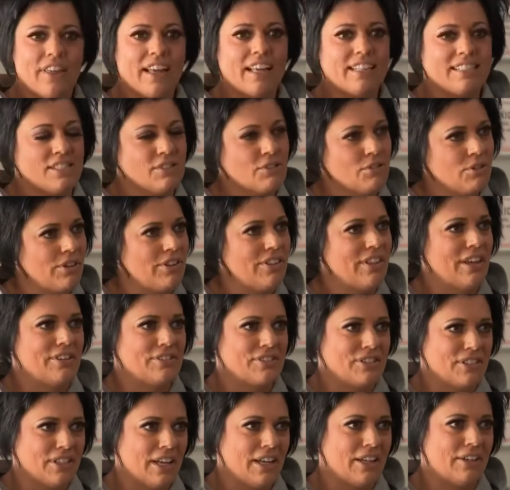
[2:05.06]
that's
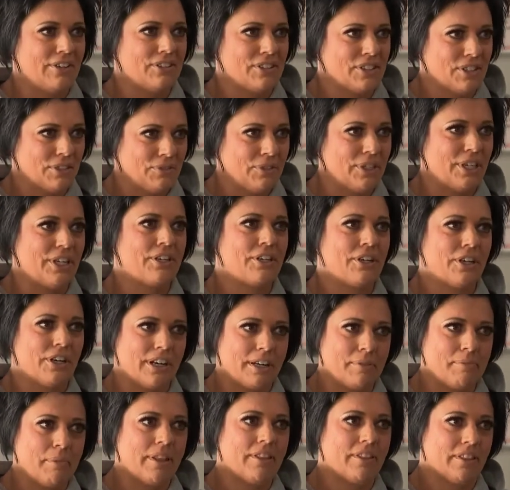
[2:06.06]
$3,000 in
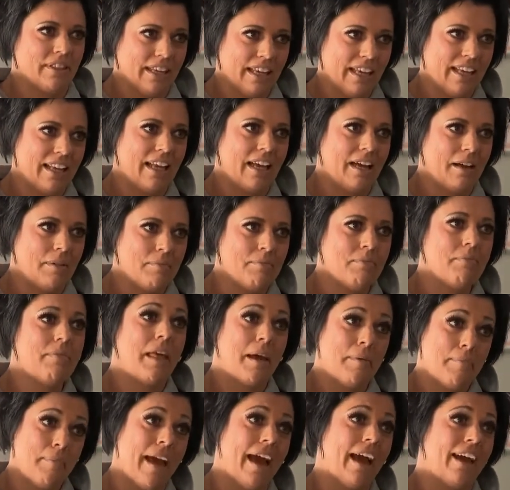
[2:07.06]
recurring monthly income.
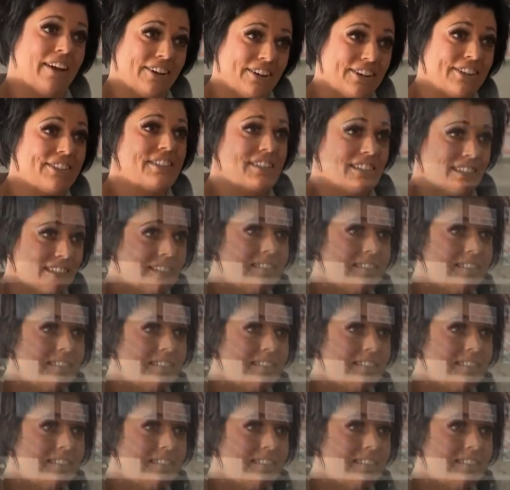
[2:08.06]
That matters.